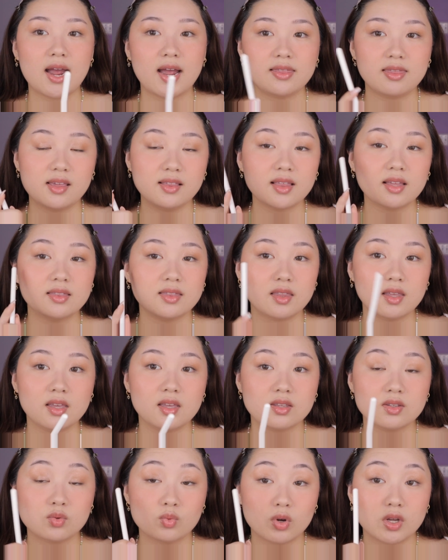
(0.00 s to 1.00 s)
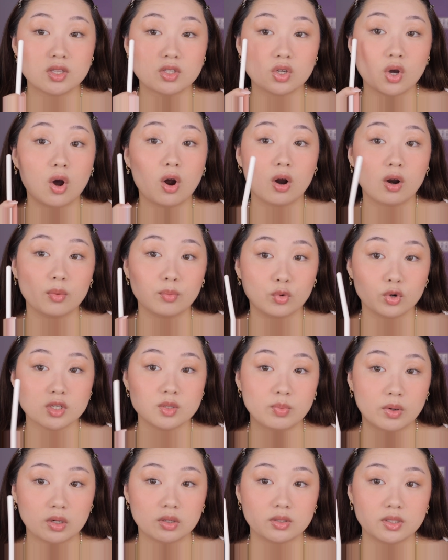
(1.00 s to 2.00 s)
I think that these ones are more
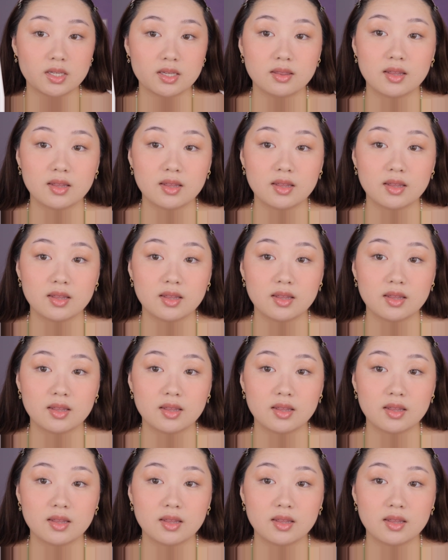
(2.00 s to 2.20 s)
sparkly